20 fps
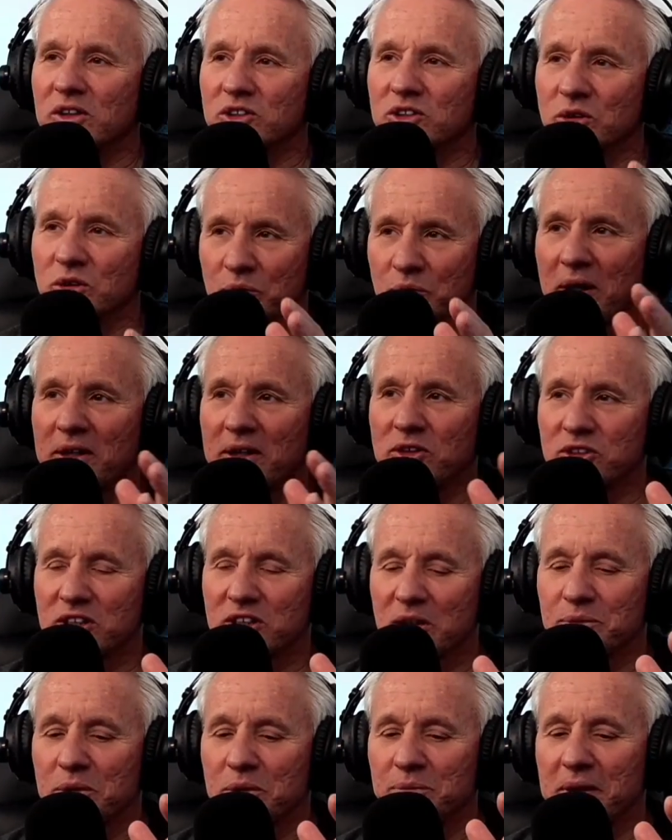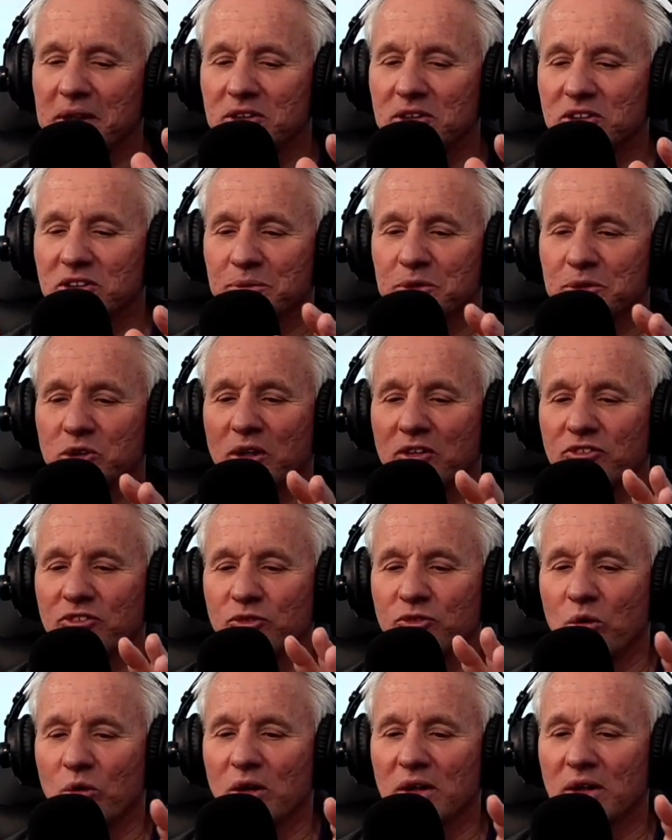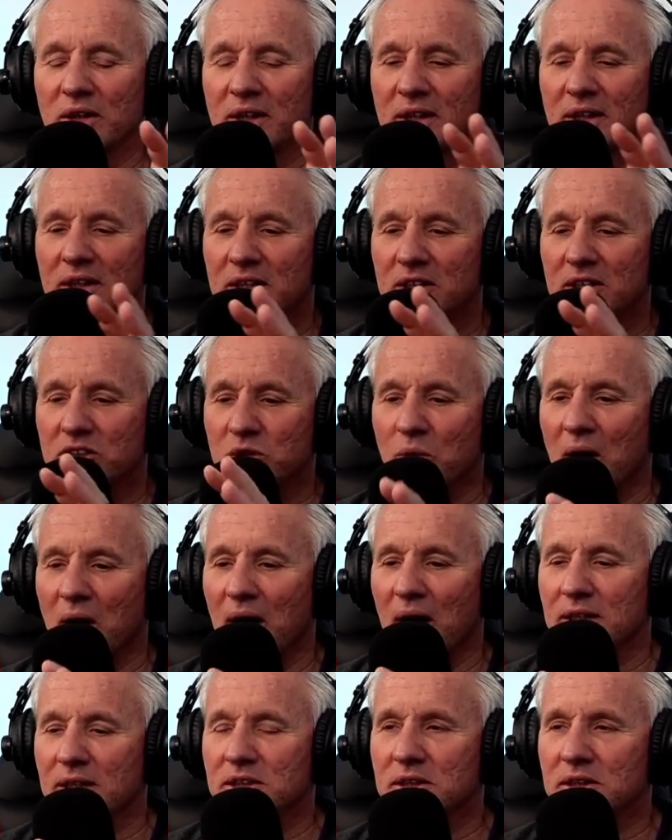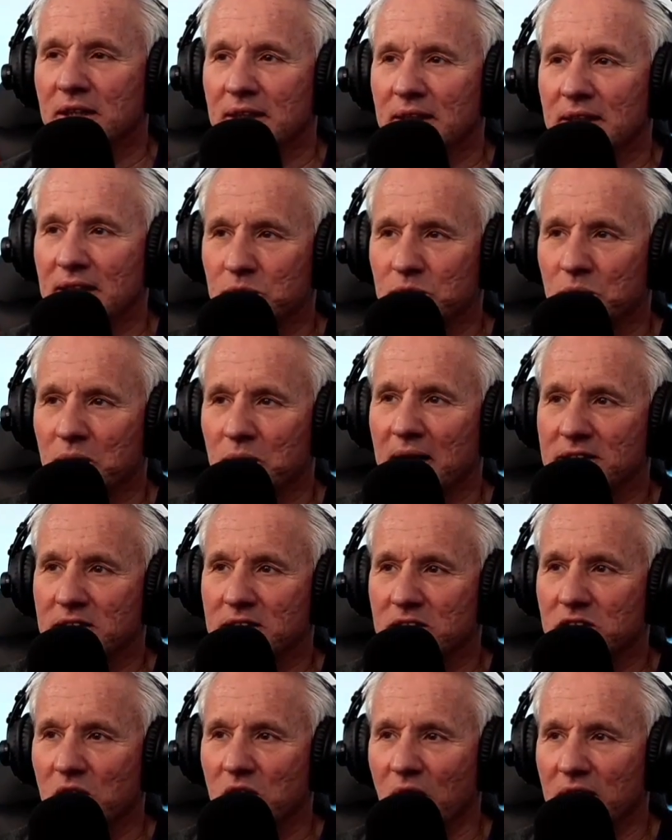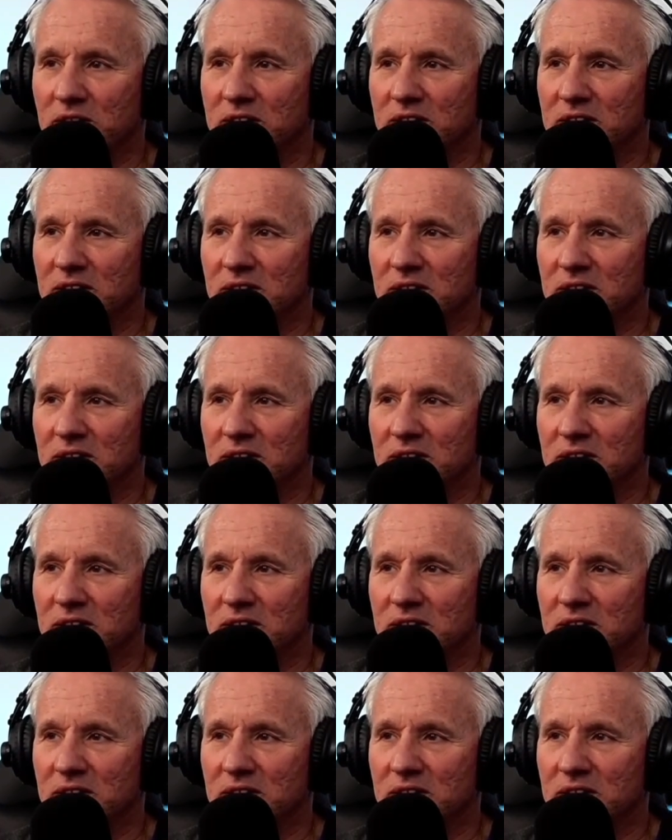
way you set up your beach trip is you have four squads, and then each one has a sergeant.